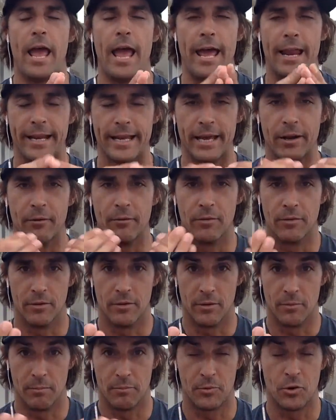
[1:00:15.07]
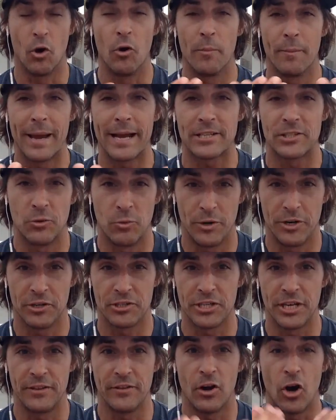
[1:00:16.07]
And again, going back to what you're
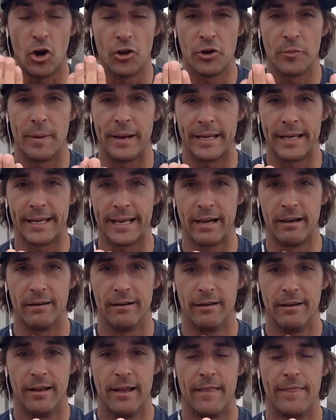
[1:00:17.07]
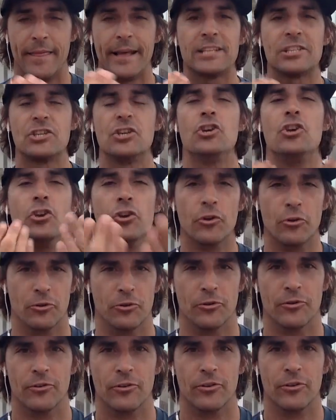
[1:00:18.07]
saying there on your bank account, that's
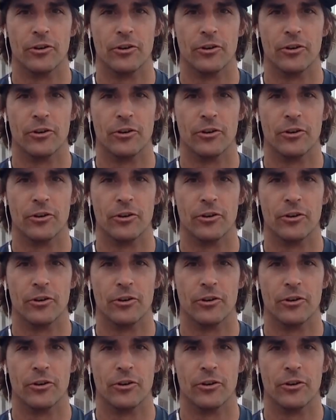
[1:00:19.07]
you.